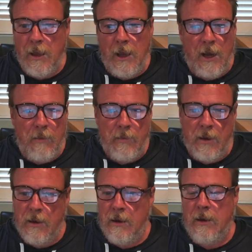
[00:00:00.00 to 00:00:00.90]
My
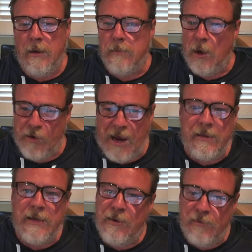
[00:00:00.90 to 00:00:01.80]

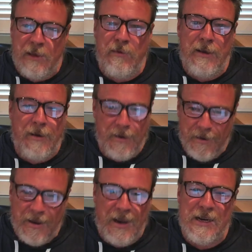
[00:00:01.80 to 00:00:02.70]
reality of living
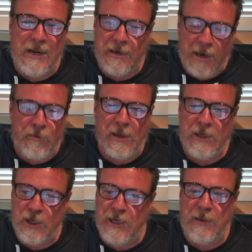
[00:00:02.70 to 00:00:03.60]
in a
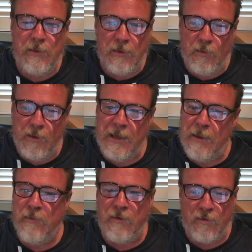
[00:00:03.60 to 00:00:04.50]
relationship with
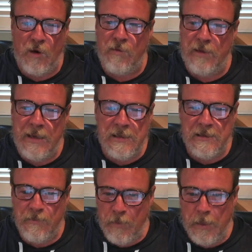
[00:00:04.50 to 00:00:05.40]
him for 5
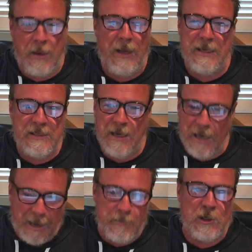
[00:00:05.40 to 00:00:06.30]
years is
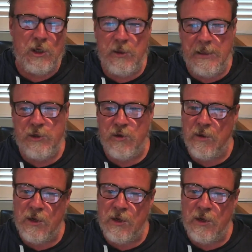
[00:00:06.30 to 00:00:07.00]
absolutely true and